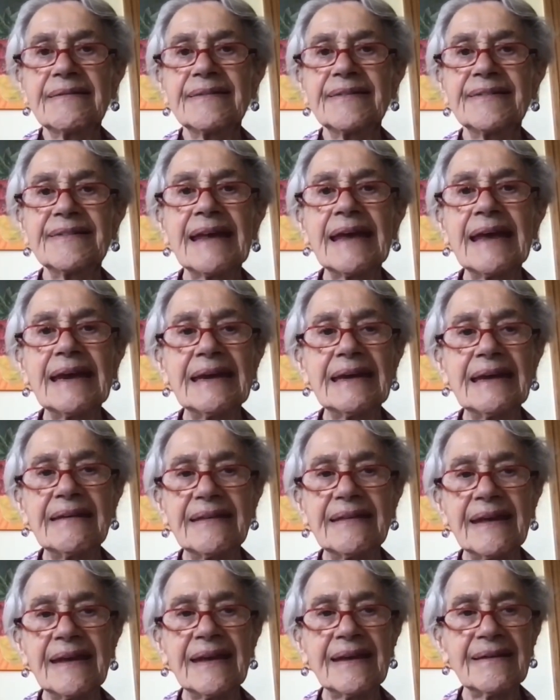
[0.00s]
say
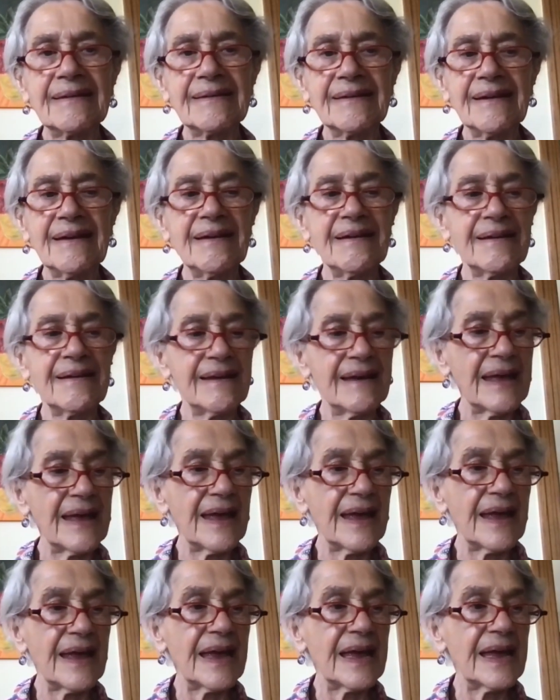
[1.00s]
anything.
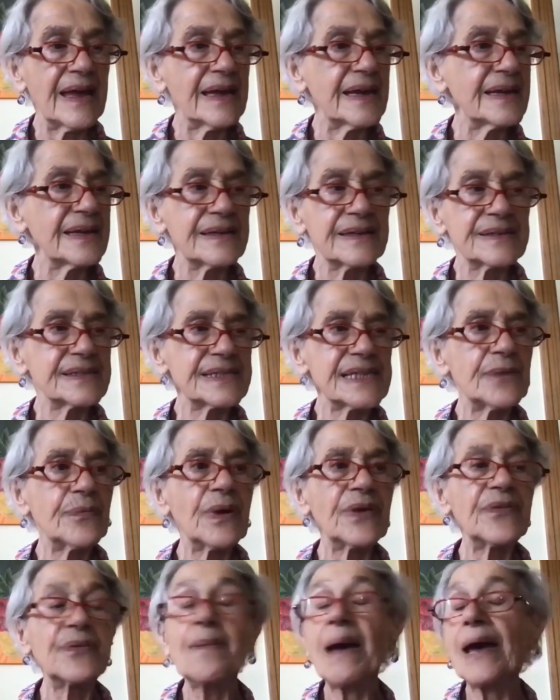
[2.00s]
She
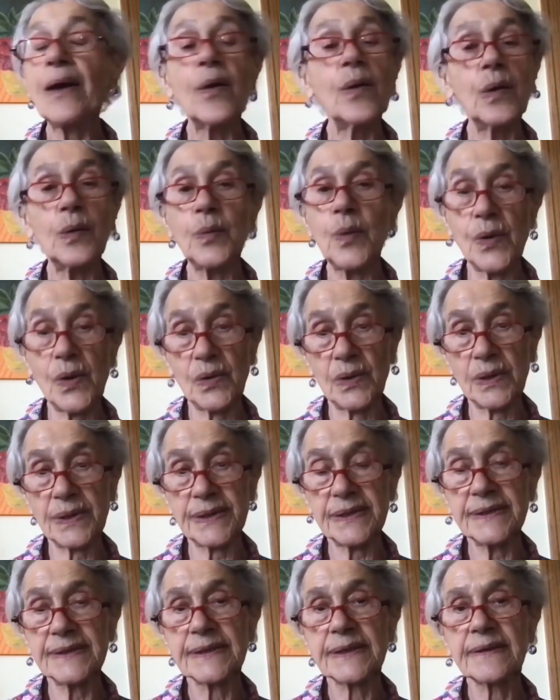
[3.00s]
was my whole
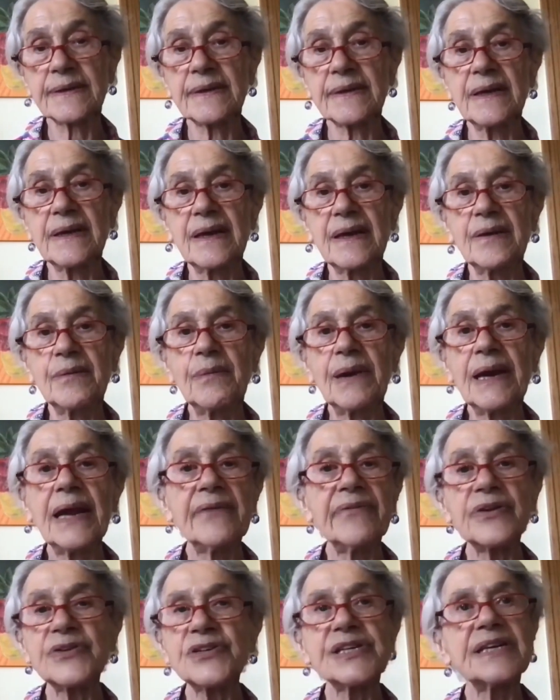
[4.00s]
world.
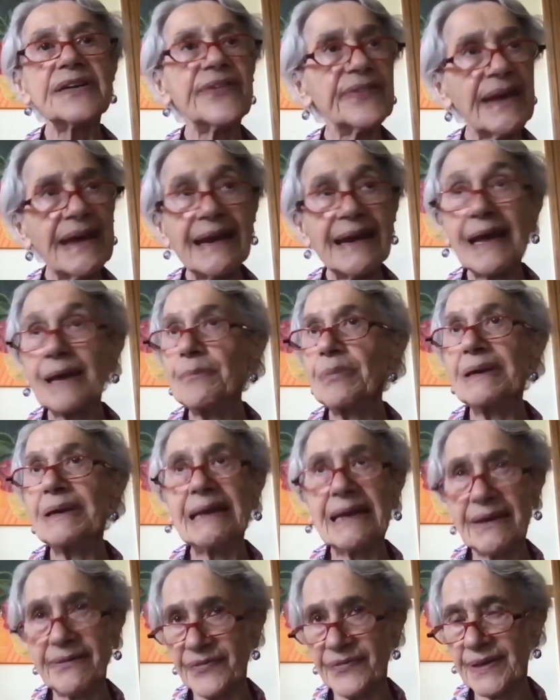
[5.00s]
Whatever she said, I
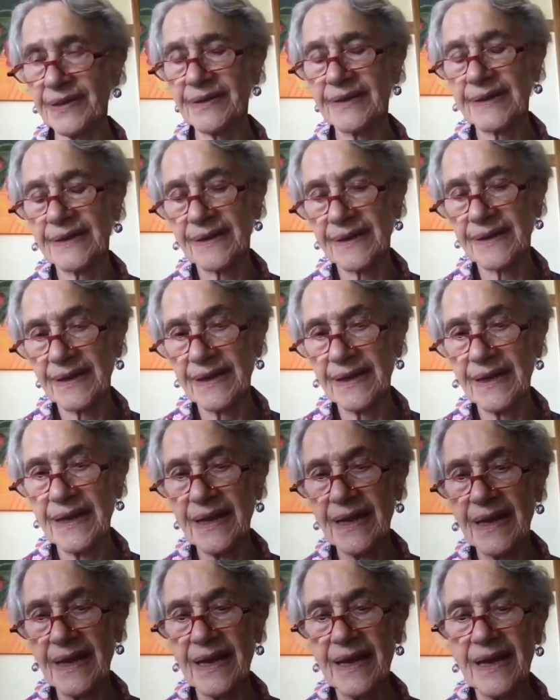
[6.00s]
believed.
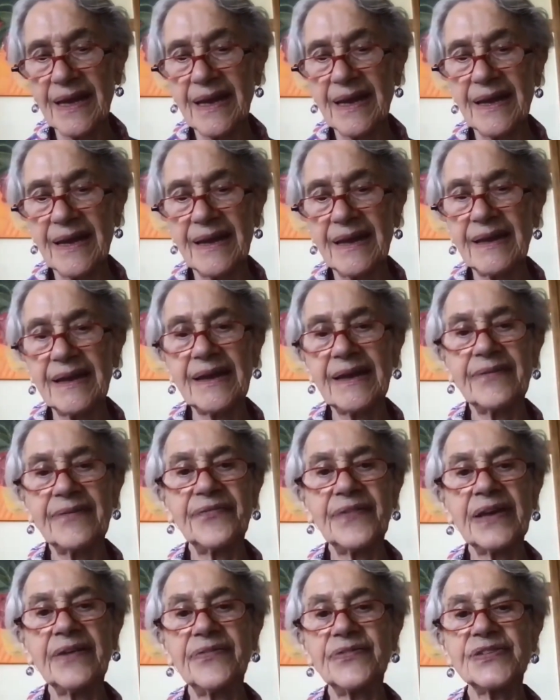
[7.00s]

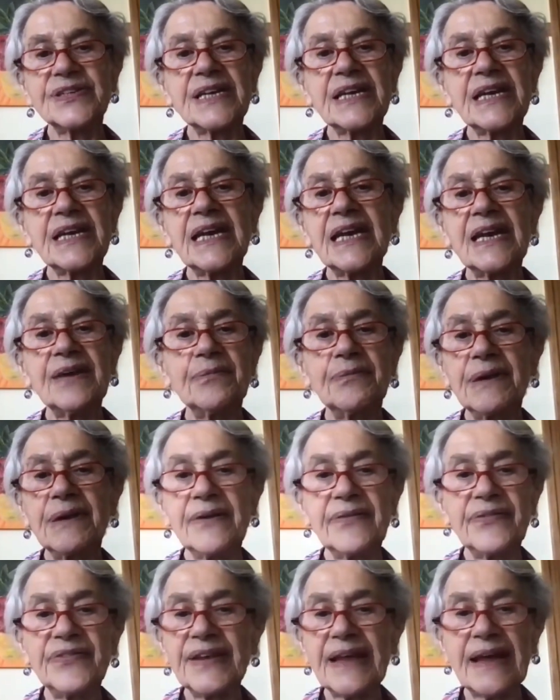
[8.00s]
If she would
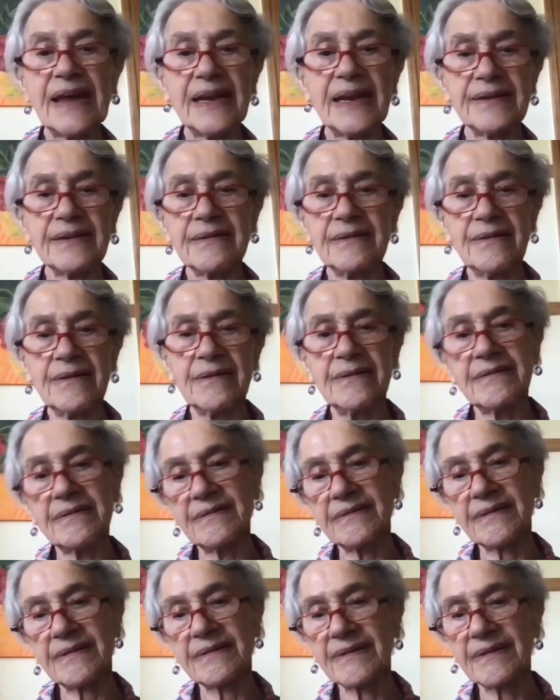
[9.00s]
have said, you know,